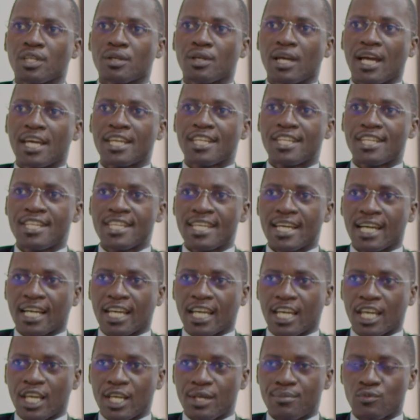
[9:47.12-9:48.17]
idea
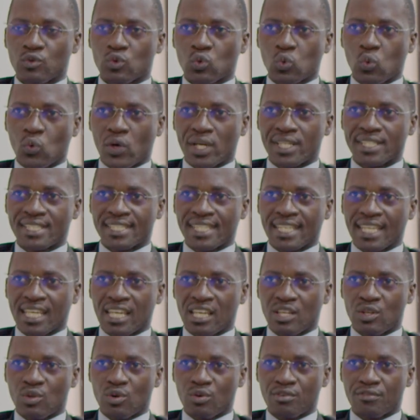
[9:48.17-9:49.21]
came towards the
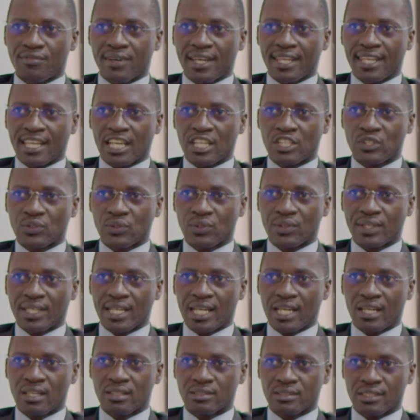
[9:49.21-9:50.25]
end of the financial year.
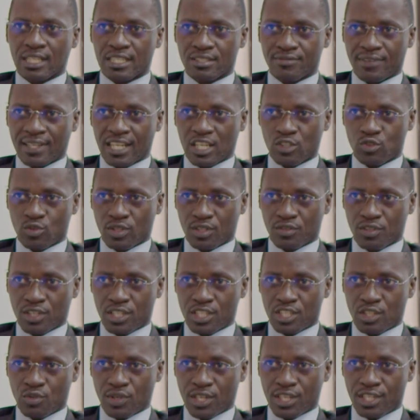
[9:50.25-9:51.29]
That's financial
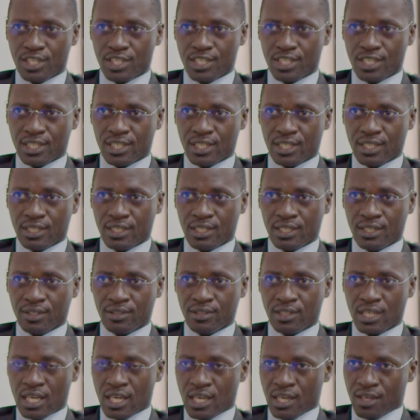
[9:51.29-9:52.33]

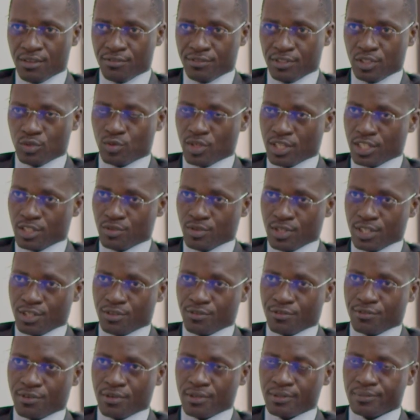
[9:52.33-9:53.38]

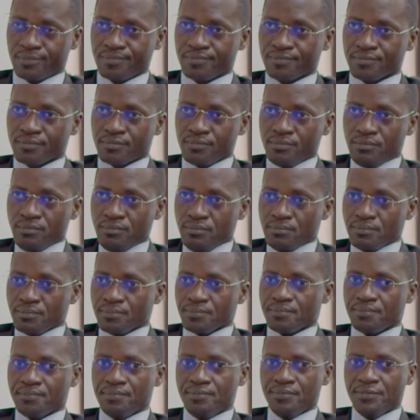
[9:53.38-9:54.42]
2023-2024.
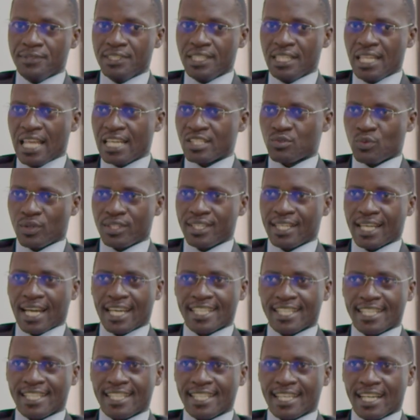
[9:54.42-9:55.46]
That's when the
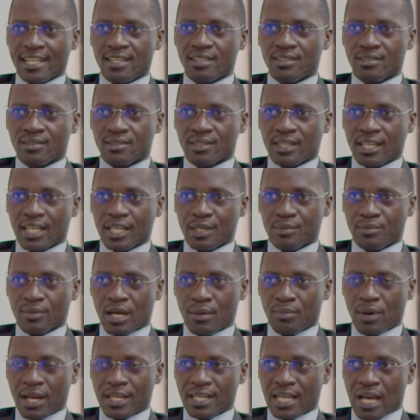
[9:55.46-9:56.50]
idea came
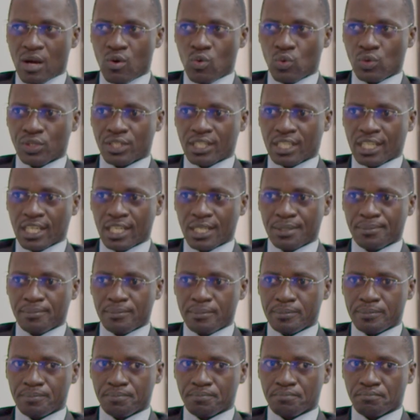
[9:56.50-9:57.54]
up. And how it came,
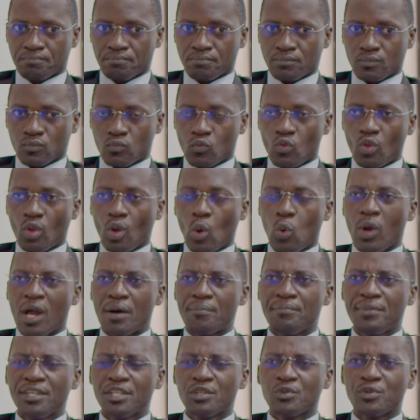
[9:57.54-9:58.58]
we
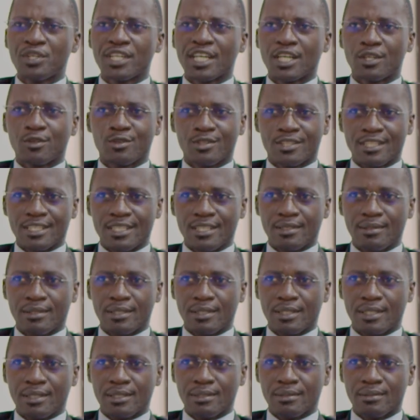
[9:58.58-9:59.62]
have been doing a lot
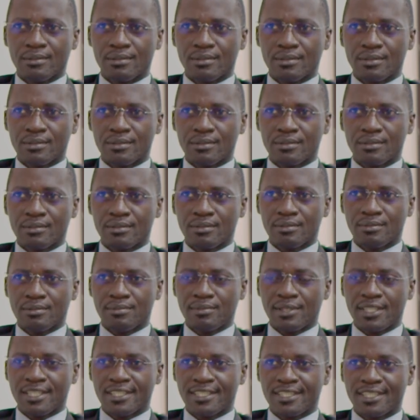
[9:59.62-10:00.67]
in
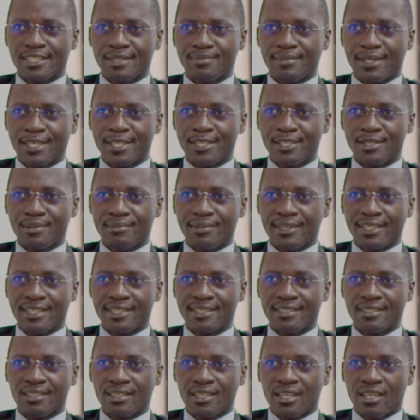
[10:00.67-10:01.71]
medicine
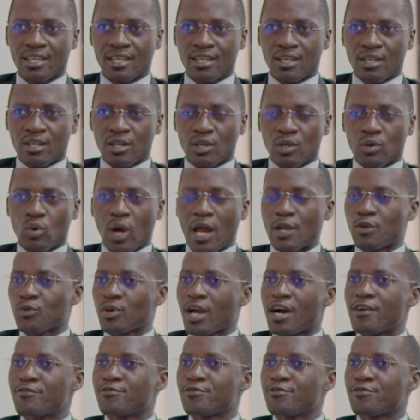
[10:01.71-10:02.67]
management. And we have